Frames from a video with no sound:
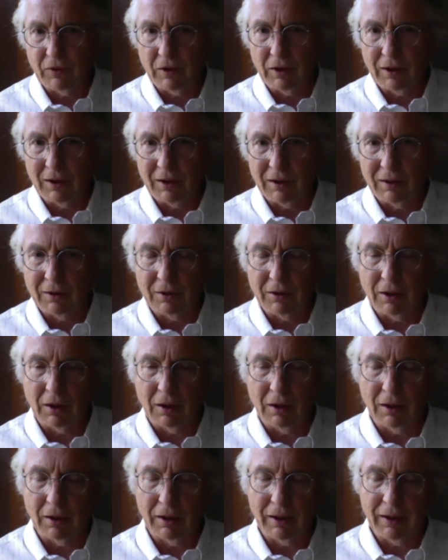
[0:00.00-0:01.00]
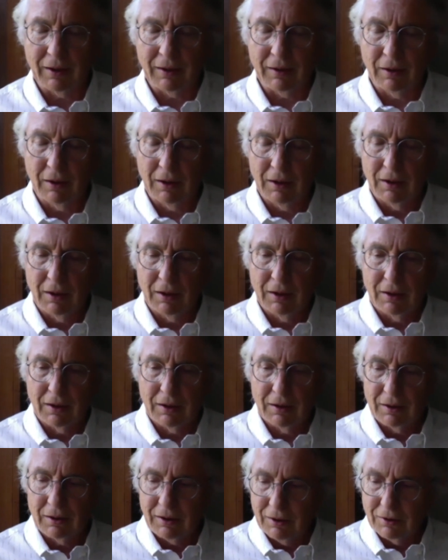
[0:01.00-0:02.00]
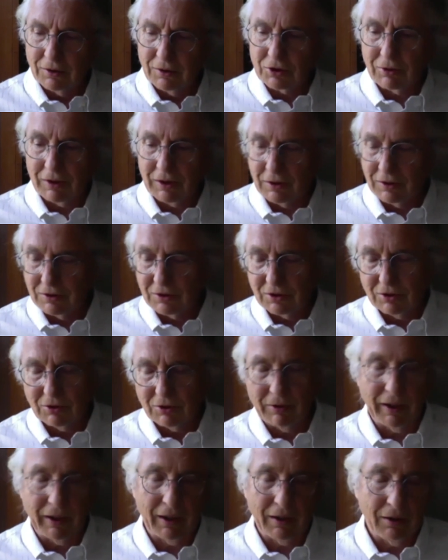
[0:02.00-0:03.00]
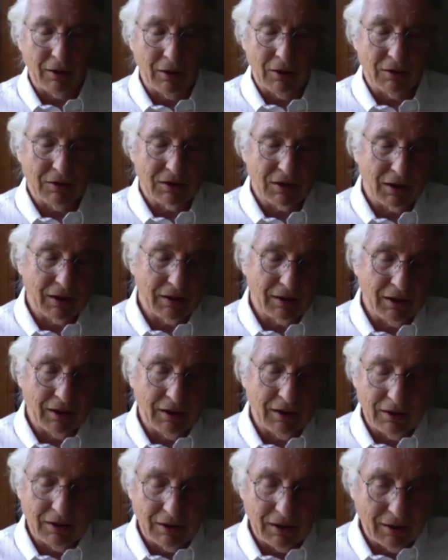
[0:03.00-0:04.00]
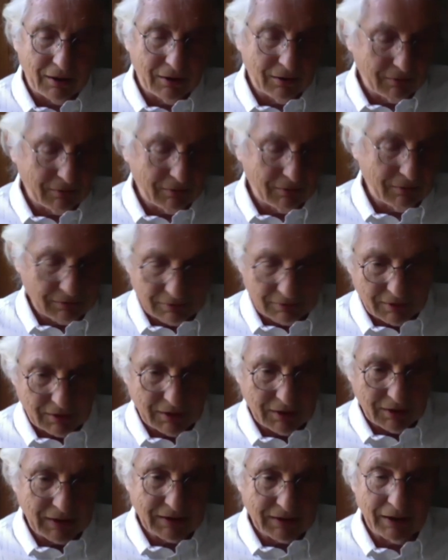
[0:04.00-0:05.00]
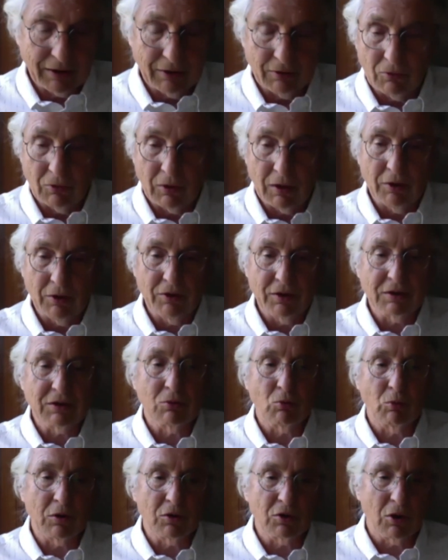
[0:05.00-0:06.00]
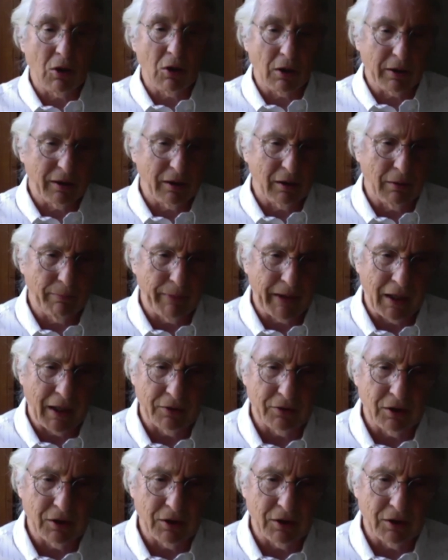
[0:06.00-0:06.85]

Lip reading: And illustrators do that. It's like they say, well, this we're talking about the